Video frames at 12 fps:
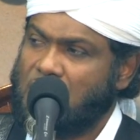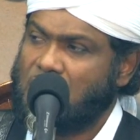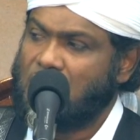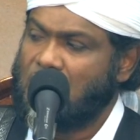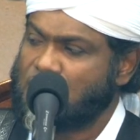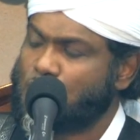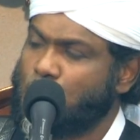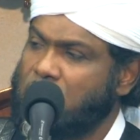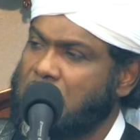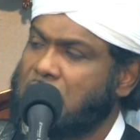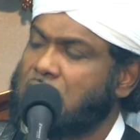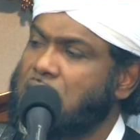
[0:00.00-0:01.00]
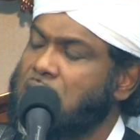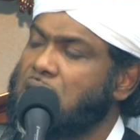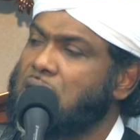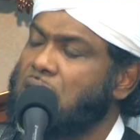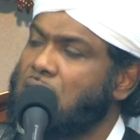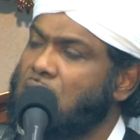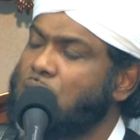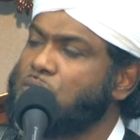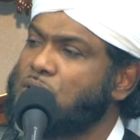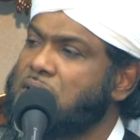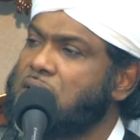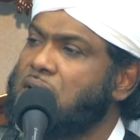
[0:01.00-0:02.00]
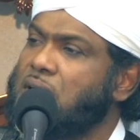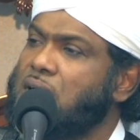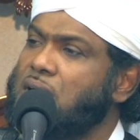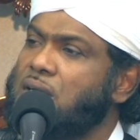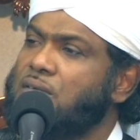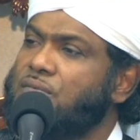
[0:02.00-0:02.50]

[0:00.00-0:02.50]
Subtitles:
Last week, alhamdulillah,